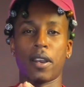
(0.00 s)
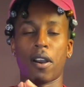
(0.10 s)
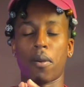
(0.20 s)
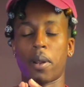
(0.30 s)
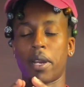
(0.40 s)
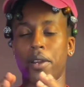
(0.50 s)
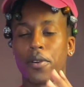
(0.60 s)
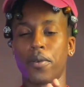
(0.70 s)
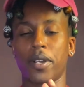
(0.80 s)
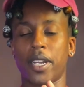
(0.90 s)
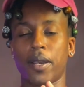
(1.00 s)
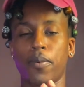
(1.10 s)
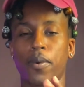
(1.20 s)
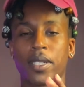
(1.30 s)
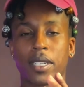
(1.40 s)
already knew that it
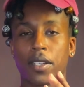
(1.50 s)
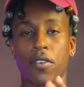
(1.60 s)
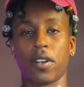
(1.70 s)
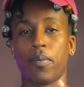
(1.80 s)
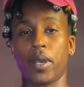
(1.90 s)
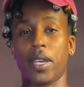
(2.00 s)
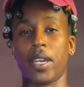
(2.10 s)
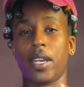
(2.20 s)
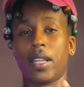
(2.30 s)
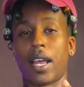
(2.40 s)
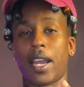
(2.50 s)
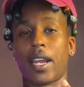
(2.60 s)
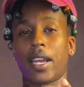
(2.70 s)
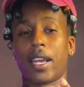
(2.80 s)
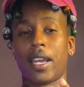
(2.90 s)
wasn't gonna be like